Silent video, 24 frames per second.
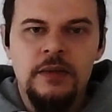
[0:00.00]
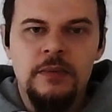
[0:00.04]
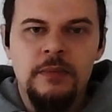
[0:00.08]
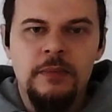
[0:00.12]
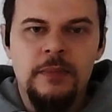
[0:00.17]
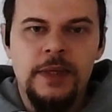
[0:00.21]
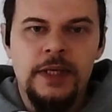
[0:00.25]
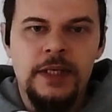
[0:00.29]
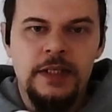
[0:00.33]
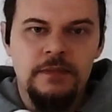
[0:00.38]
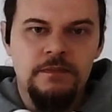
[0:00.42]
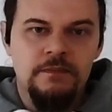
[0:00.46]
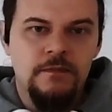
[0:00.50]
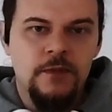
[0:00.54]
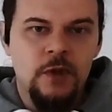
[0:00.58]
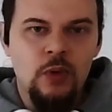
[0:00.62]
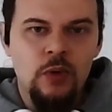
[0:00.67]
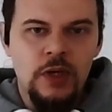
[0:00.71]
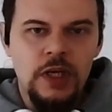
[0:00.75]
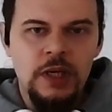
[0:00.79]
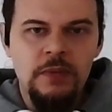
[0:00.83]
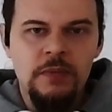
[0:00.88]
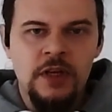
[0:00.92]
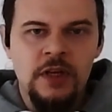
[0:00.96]
But
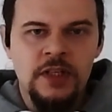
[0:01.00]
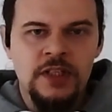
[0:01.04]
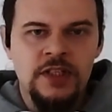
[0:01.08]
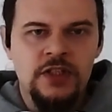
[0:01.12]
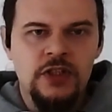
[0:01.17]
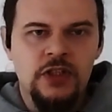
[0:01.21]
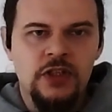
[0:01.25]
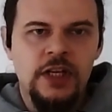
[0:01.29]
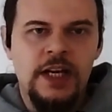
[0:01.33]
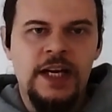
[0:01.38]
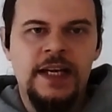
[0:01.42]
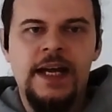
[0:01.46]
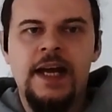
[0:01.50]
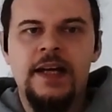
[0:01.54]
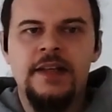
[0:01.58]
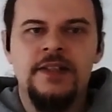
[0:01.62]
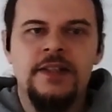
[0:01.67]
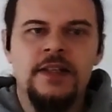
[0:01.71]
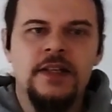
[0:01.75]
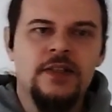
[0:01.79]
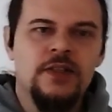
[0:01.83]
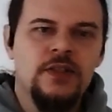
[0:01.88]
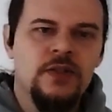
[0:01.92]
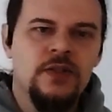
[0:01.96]
Cookie Monster had
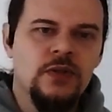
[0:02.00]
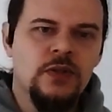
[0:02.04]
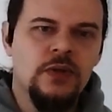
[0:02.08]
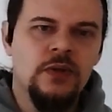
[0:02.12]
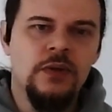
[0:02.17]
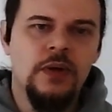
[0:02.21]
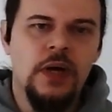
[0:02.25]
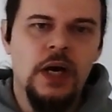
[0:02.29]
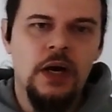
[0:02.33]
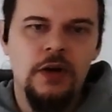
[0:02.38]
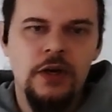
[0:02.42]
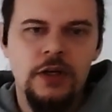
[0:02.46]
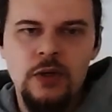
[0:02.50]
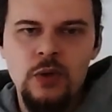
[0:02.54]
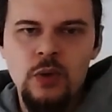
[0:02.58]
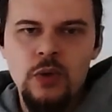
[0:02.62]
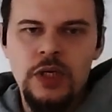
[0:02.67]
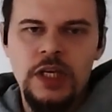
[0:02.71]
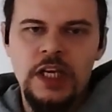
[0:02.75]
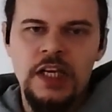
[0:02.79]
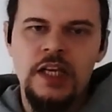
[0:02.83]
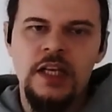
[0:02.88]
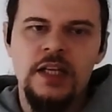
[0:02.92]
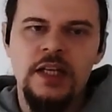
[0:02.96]
access to our
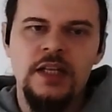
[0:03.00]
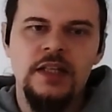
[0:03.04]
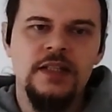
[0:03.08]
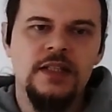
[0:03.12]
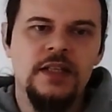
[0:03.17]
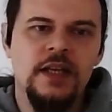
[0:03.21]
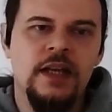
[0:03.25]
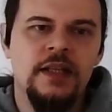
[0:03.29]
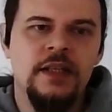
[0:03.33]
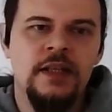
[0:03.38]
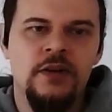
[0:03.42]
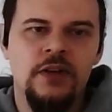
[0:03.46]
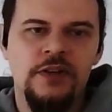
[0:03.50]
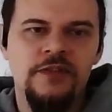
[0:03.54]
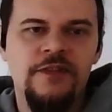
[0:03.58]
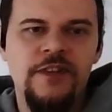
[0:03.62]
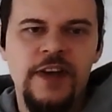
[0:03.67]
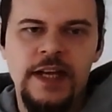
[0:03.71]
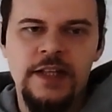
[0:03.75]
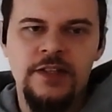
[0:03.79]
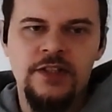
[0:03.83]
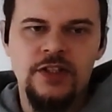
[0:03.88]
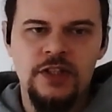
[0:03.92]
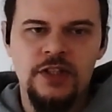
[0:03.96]
cookies and our
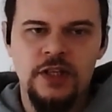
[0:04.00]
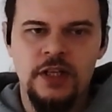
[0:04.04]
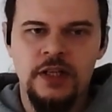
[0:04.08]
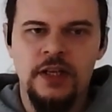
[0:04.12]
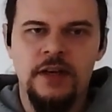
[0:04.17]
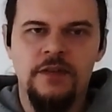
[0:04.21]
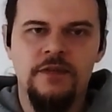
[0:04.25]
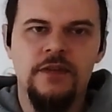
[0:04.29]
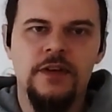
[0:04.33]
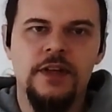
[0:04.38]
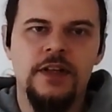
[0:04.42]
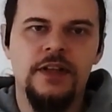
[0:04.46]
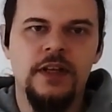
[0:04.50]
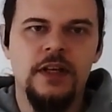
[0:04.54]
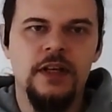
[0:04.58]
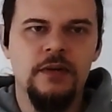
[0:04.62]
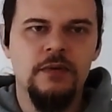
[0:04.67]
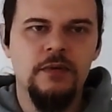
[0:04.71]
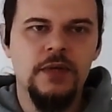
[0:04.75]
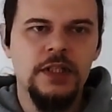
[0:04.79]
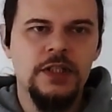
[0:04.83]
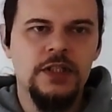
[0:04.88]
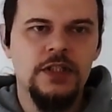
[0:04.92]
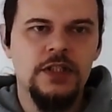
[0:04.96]
fetch and
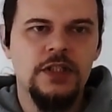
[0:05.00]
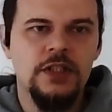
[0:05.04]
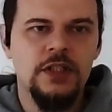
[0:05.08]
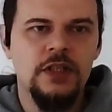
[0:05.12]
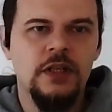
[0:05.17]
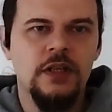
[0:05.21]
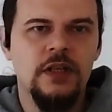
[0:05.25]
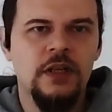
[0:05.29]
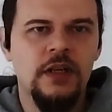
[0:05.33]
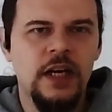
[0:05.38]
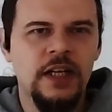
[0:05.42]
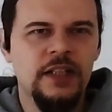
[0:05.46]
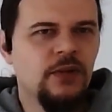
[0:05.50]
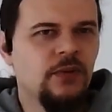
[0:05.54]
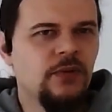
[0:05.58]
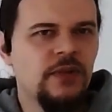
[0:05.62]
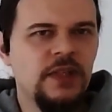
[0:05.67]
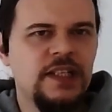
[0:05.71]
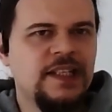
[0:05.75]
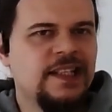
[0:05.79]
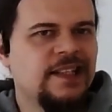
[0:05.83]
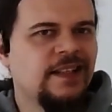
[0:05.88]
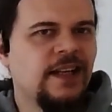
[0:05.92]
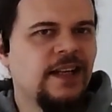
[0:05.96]
everything, which I don't
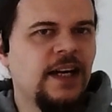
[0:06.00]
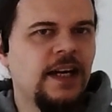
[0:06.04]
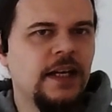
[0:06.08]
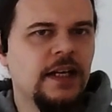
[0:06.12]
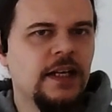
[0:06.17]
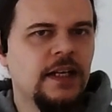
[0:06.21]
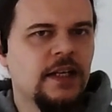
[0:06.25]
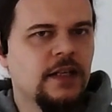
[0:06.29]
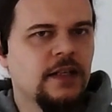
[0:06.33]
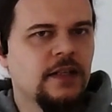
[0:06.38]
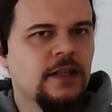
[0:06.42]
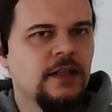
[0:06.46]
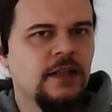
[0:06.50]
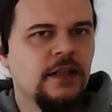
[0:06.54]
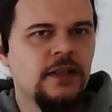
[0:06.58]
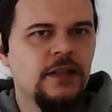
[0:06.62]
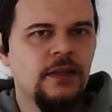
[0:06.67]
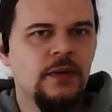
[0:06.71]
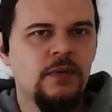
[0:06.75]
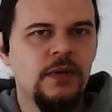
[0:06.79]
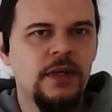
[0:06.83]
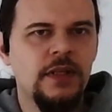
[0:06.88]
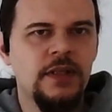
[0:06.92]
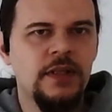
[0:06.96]
really like. I
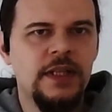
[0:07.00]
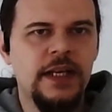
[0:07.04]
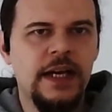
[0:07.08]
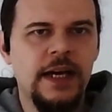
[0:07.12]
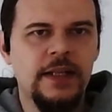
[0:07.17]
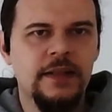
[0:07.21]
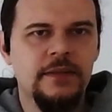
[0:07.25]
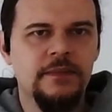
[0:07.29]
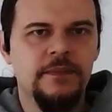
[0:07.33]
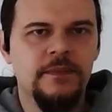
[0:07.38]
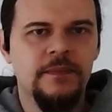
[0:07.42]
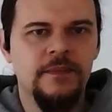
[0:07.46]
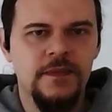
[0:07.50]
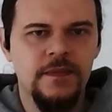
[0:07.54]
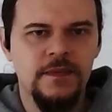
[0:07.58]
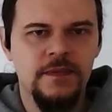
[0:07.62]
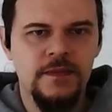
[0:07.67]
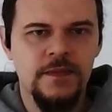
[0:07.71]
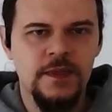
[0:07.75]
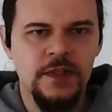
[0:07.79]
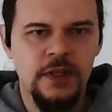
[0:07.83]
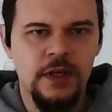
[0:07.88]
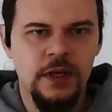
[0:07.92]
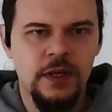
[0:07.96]
don't want that.
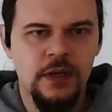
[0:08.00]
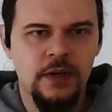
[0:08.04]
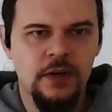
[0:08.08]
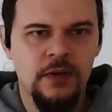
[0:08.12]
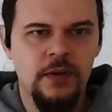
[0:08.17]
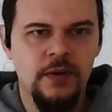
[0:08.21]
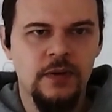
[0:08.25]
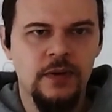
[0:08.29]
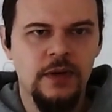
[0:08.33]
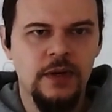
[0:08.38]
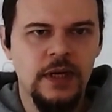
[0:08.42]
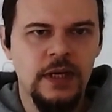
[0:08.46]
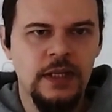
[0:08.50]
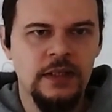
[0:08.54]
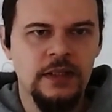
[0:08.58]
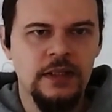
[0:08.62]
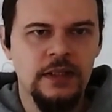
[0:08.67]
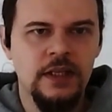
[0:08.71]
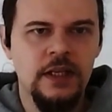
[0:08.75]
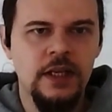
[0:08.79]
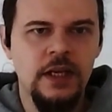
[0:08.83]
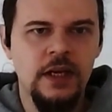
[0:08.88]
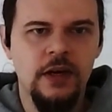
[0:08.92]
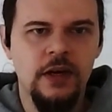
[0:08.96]
So in
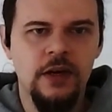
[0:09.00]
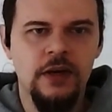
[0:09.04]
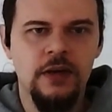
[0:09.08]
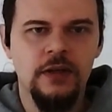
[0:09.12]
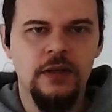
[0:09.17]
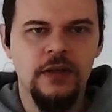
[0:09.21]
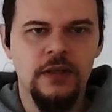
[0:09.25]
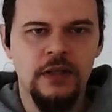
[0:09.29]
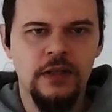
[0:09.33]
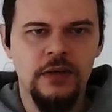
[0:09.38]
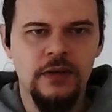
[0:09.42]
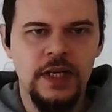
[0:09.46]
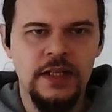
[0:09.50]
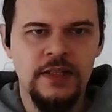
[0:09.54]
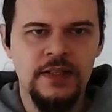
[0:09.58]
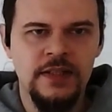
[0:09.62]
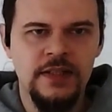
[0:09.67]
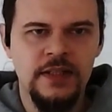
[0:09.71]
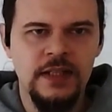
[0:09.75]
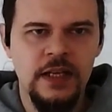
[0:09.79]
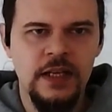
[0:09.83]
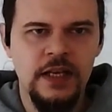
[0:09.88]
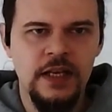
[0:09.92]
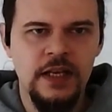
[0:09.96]
here, you can
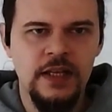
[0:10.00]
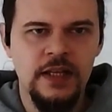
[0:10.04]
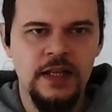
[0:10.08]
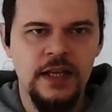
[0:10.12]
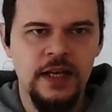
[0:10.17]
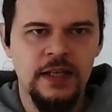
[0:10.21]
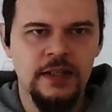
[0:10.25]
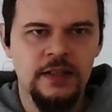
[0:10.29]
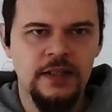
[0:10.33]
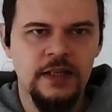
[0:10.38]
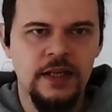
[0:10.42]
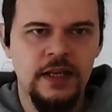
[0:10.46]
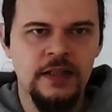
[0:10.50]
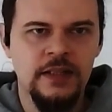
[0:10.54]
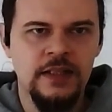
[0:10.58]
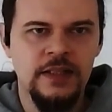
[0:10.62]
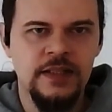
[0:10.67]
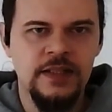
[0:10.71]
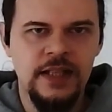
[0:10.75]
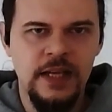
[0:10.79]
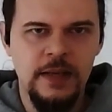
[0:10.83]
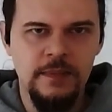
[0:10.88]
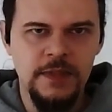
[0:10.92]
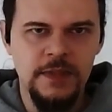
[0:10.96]
see that in the
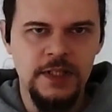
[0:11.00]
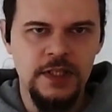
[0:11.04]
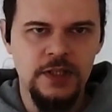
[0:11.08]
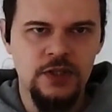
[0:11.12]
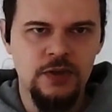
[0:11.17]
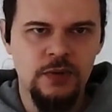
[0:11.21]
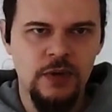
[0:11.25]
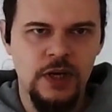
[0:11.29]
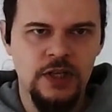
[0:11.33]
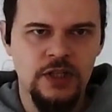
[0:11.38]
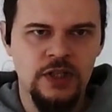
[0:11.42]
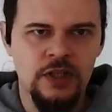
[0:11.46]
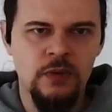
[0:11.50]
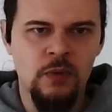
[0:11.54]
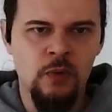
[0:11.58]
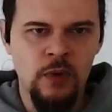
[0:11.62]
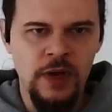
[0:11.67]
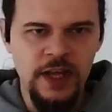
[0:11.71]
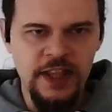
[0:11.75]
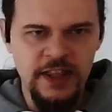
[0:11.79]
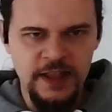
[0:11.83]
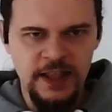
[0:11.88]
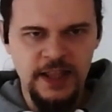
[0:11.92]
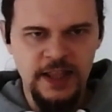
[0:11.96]
same situation
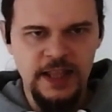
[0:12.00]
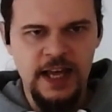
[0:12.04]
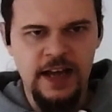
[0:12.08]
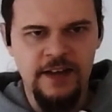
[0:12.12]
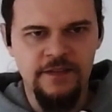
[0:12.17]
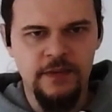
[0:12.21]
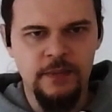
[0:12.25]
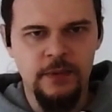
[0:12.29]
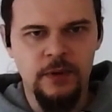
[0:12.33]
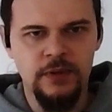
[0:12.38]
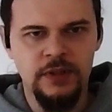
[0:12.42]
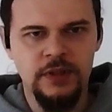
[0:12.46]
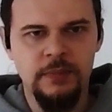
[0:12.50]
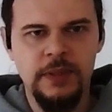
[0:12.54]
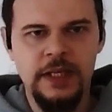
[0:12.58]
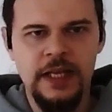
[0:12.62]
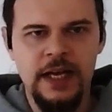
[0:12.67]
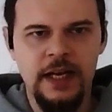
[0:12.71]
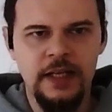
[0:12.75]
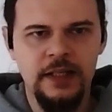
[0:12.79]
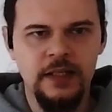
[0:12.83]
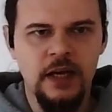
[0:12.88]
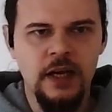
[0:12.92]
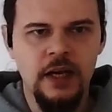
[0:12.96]
with Lava Mode
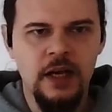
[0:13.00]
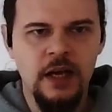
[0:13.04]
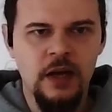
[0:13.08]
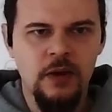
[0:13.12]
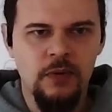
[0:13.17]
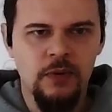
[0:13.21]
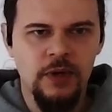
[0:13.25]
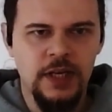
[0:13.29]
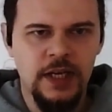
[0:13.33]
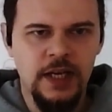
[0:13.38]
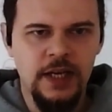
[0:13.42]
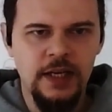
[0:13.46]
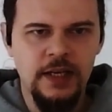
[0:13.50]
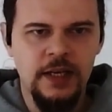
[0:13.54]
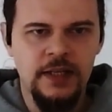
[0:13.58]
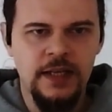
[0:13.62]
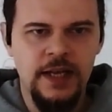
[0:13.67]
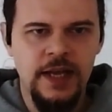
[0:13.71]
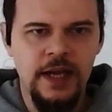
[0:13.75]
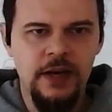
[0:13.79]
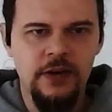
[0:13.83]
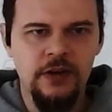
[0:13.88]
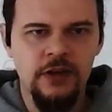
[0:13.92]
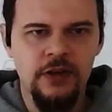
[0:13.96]
applied, we're getting
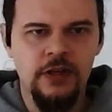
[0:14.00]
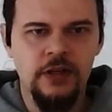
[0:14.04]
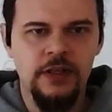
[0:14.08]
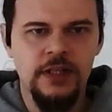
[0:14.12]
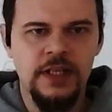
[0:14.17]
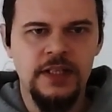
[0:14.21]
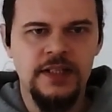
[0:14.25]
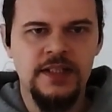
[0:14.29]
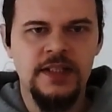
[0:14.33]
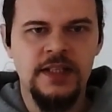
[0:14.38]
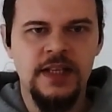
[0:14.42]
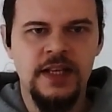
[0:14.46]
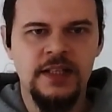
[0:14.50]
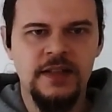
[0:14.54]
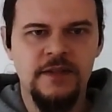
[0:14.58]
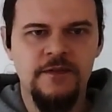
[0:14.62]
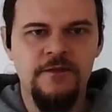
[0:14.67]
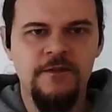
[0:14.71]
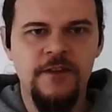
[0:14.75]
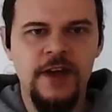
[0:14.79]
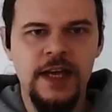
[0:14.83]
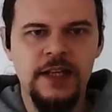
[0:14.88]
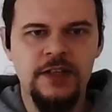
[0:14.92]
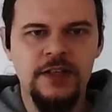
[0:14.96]
an error that says
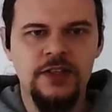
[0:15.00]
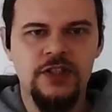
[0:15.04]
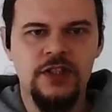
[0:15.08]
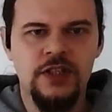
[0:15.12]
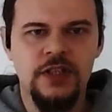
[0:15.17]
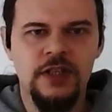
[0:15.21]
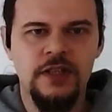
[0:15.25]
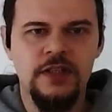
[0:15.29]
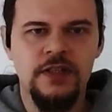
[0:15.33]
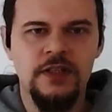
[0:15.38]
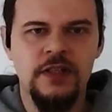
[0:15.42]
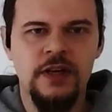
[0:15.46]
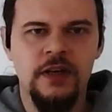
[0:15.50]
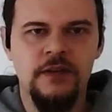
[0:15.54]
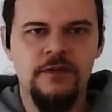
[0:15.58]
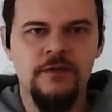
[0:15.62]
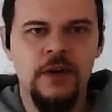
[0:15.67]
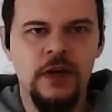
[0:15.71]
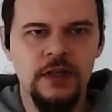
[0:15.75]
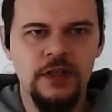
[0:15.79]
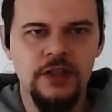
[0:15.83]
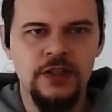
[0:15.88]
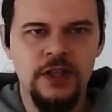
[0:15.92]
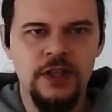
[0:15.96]
fetch is not a
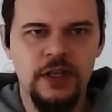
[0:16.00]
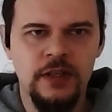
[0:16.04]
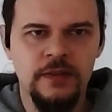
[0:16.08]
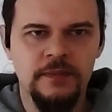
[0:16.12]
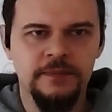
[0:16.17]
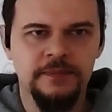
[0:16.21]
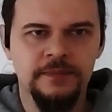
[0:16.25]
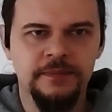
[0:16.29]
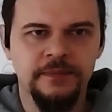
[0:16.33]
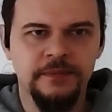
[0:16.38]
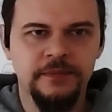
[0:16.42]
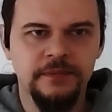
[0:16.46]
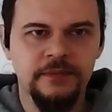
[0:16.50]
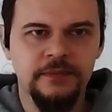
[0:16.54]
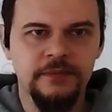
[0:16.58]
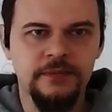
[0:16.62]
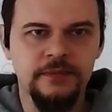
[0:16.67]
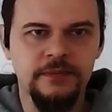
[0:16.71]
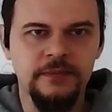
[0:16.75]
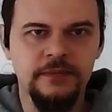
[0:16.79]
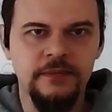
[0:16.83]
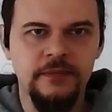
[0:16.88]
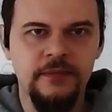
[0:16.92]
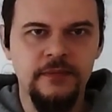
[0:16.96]
function.
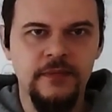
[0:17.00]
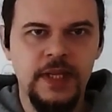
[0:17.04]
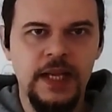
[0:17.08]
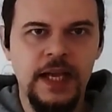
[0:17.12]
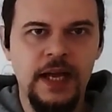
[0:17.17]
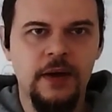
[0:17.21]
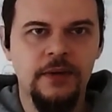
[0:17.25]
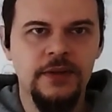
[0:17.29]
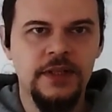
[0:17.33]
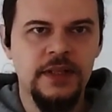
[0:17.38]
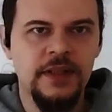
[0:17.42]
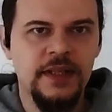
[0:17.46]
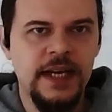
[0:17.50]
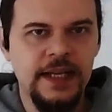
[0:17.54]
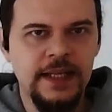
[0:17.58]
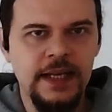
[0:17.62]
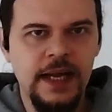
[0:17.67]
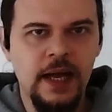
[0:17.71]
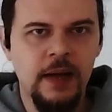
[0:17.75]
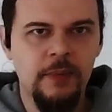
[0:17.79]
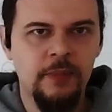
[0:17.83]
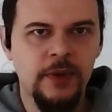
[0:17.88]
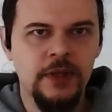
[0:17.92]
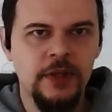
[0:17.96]
How did that
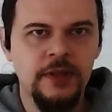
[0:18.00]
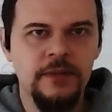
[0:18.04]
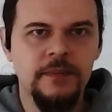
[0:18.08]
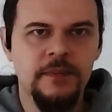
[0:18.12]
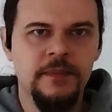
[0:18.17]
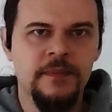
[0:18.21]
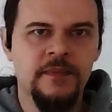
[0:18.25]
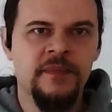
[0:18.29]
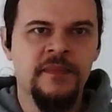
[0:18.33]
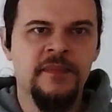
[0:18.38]
happen?